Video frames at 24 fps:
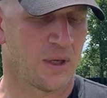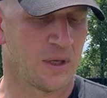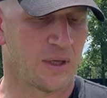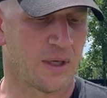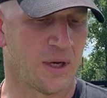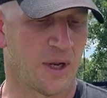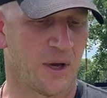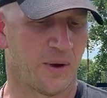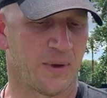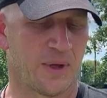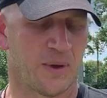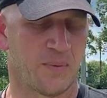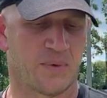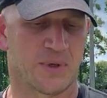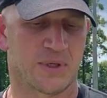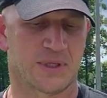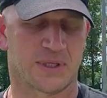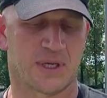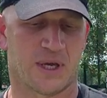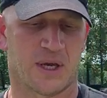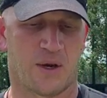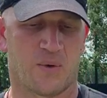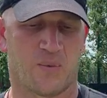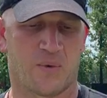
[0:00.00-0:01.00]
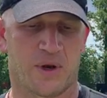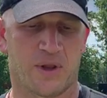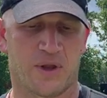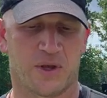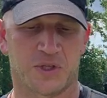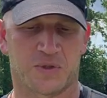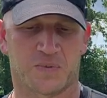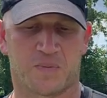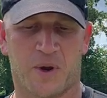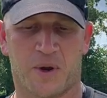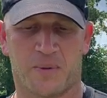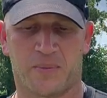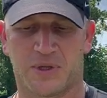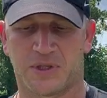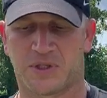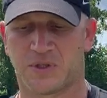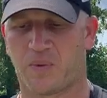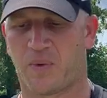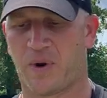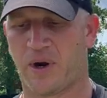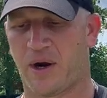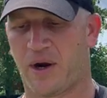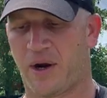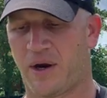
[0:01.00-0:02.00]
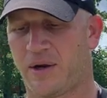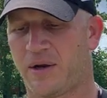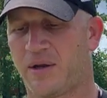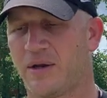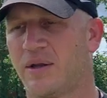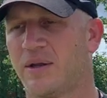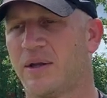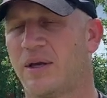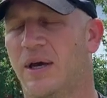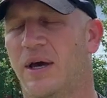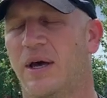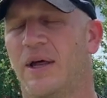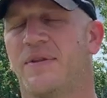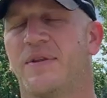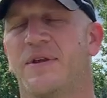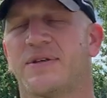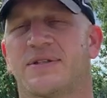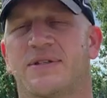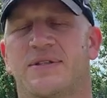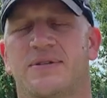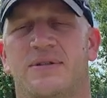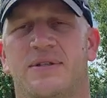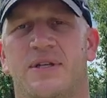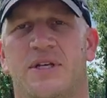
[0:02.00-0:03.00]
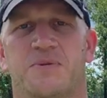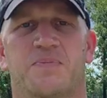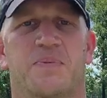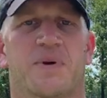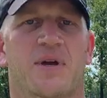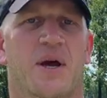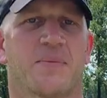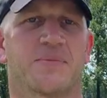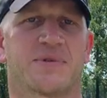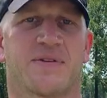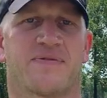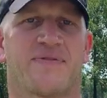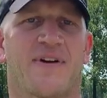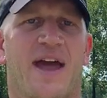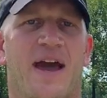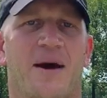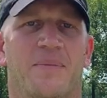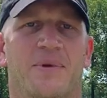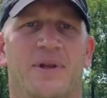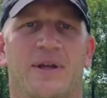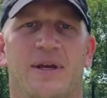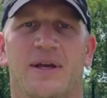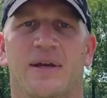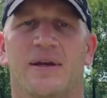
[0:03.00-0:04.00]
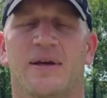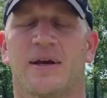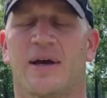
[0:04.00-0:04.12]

it was one of those moments where this becomes a family.